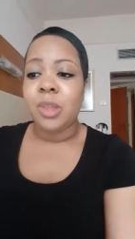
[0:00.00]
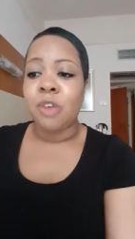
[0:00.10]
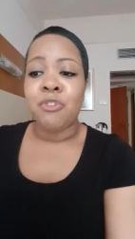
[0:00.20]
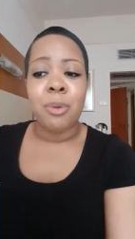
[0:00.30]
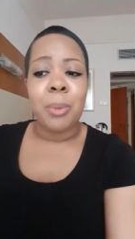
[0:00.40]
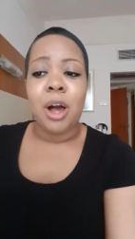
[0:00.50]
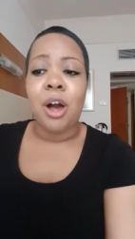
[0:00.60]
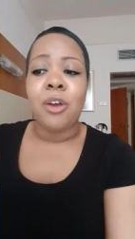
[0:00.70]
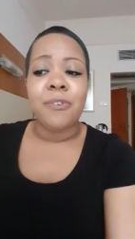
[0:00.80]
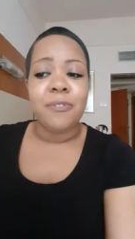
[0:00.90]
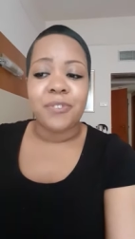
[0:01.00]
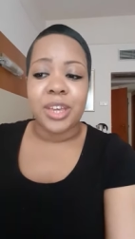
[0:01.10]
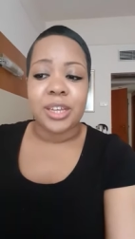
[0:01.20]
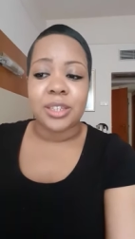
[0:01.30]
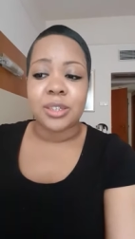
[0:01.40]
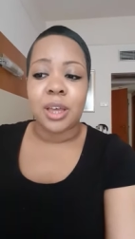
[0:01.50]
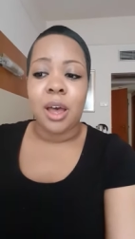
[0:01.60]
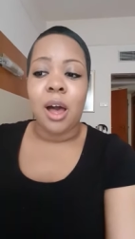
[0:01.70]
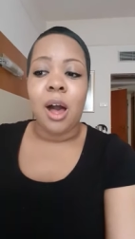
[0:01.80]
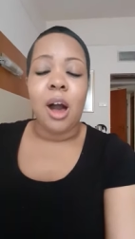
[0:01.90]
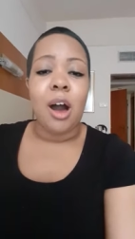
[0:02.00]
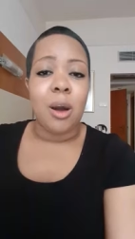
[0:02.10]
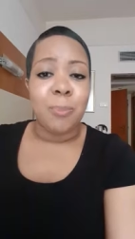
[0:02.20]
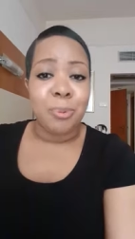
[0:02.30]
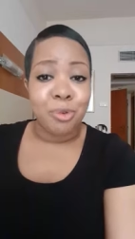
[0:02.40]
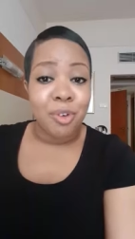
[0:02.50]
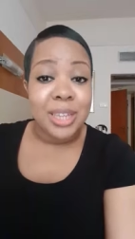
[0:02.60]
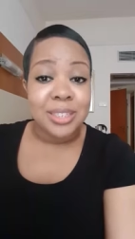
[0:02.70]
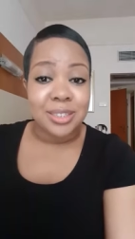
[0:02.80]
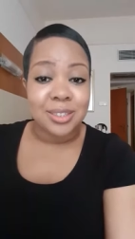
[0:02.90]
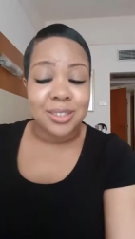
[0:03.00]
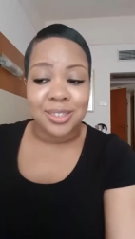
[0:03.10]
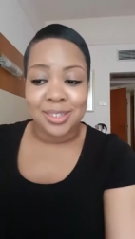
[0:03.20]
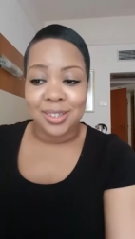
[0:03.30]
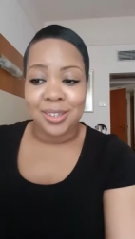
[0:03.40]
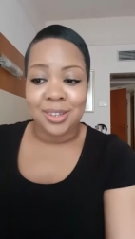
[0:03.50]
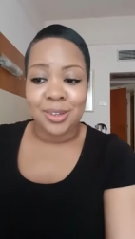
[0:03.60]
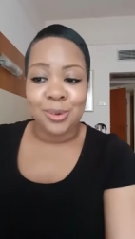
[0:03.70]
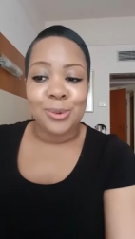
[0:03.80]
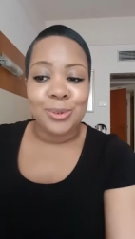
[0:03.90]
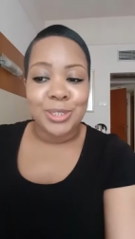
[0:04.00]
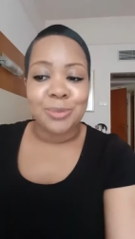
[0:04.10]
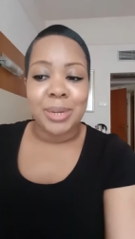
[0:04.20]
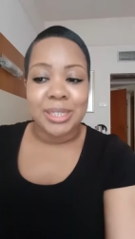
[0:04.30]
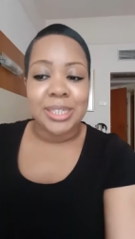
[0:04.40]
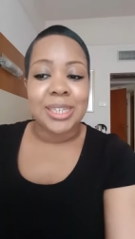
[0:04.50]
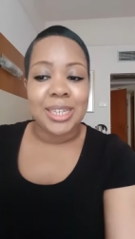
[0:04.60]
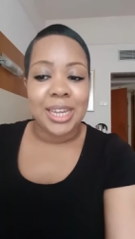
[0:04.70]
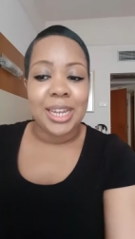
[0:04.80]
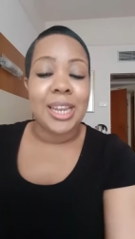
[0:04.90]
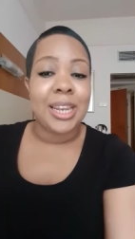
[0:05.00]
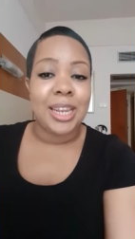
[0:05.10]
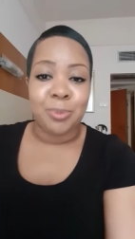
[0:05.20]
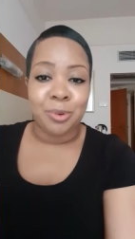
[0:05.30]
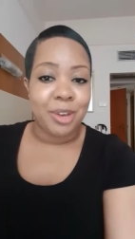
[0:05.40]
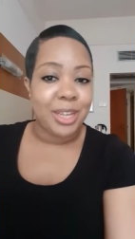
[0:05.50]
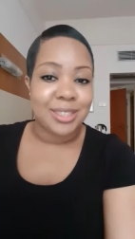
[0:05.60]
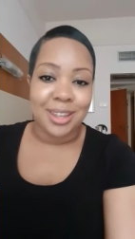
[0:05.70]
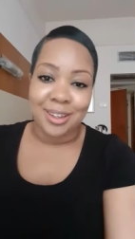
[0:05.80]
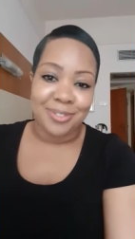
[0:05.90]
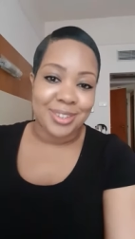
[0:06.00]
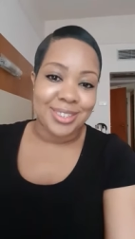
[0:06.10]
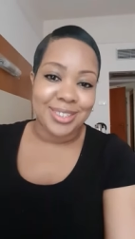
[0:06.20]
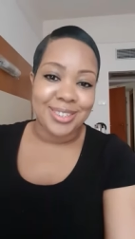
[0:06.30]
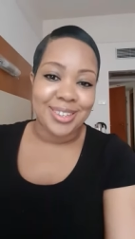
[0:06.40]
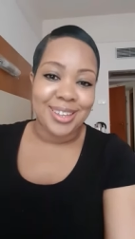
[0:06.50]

from our own fears, our presence automatically liberates others.